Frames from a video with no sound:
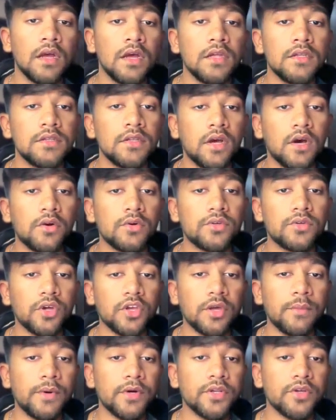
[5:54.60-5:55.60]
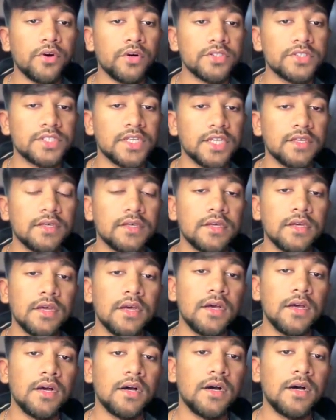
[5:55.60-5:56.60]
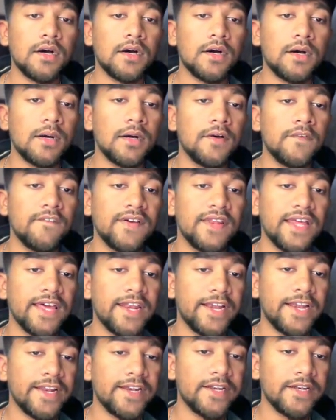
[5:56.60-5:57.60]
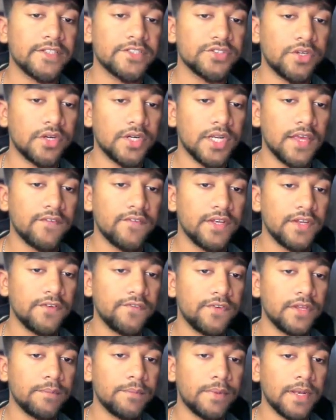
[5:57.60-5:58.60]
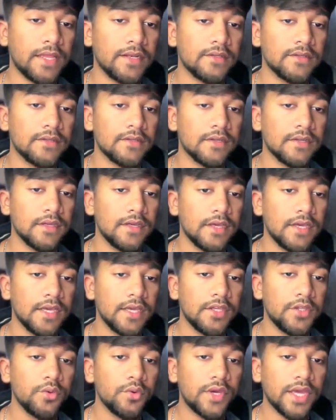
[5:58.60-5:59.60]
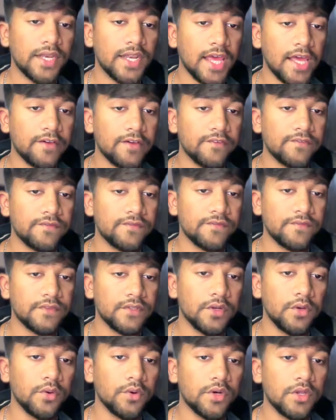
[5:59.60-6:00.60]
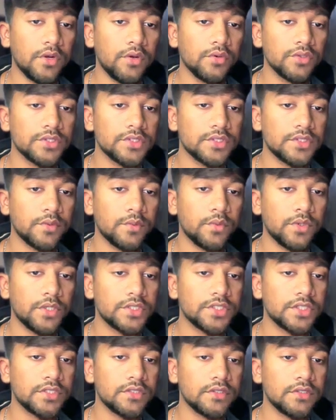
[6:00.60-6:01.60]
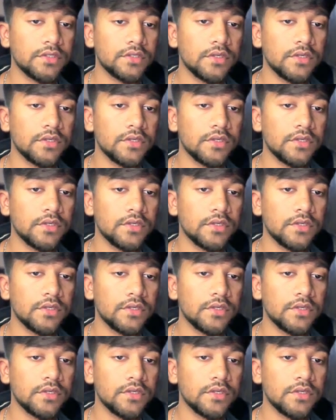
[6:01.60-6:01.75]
Now talking about costing, well, N8N does not have any free plan. You can have the local host version,